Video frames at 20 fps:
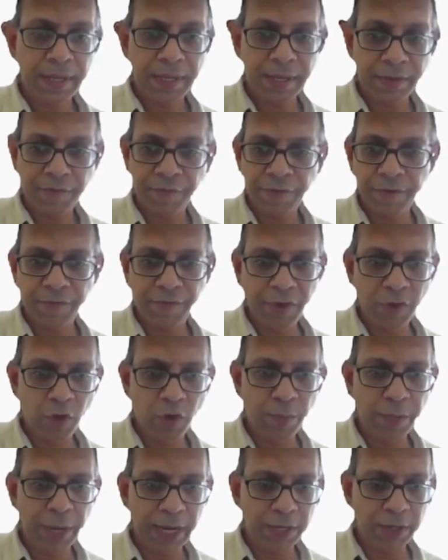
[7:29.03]
if we
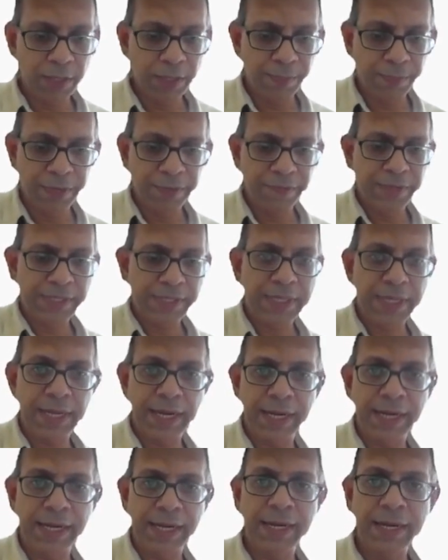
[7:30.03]
go back to the previous
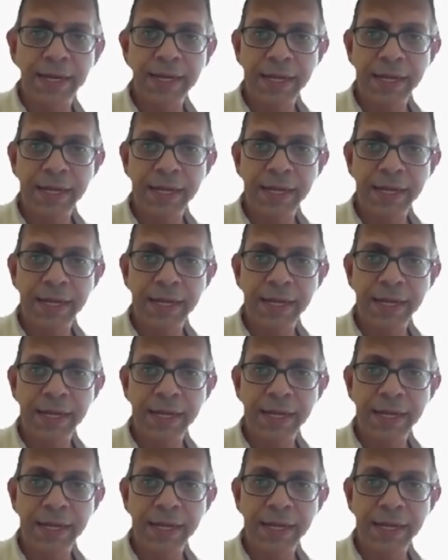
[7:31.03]
slide,